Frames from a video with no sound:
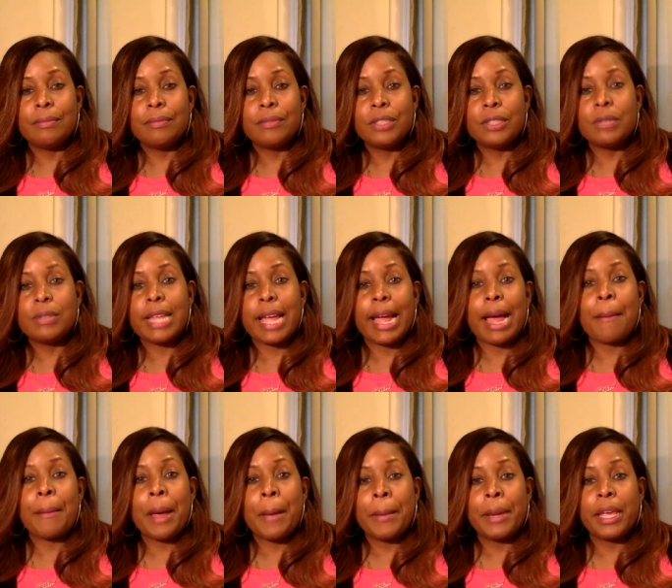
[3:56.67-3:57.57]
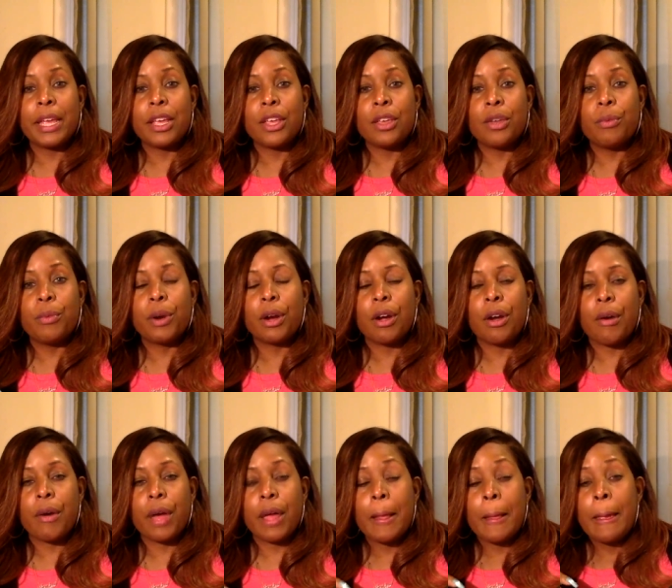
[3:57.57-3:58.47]
she was like, "I'm coming to get you. We're
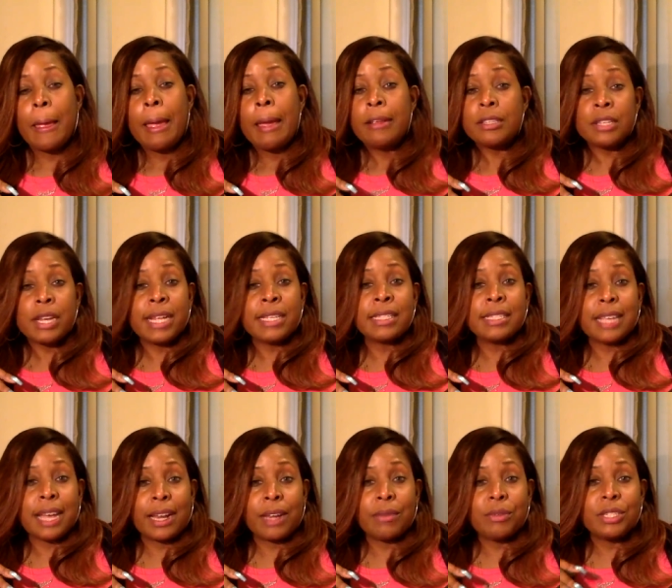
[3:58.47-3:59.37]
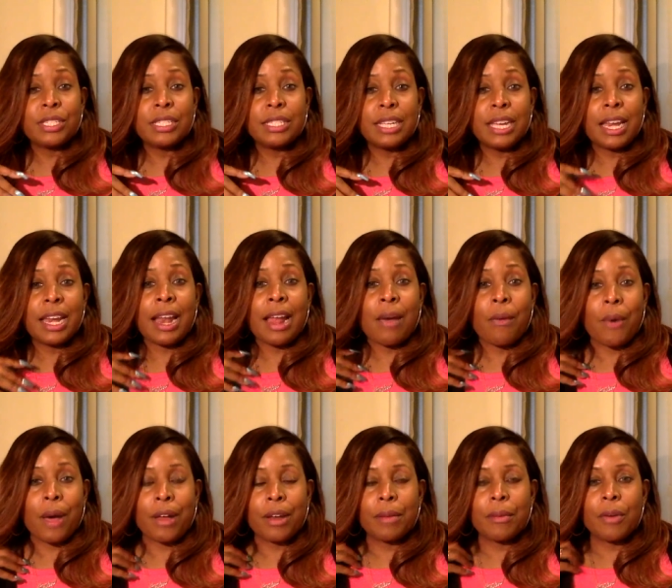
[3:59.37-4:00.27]
going." So that's exactly what she did, and I
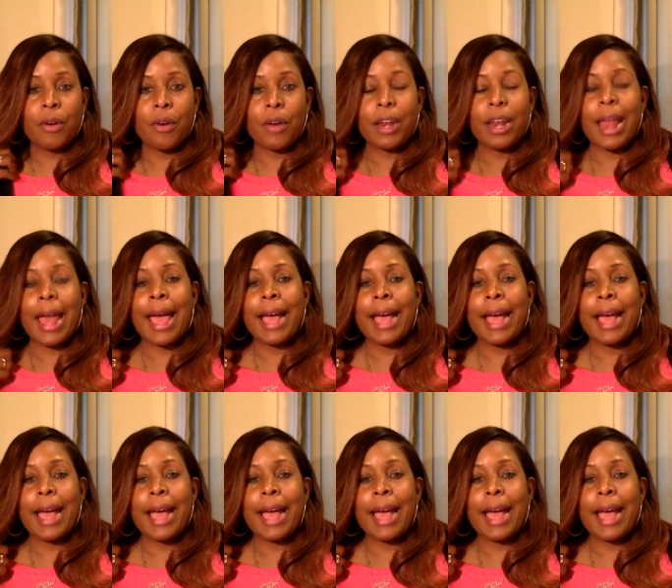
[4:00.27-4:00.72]
wound up going, and I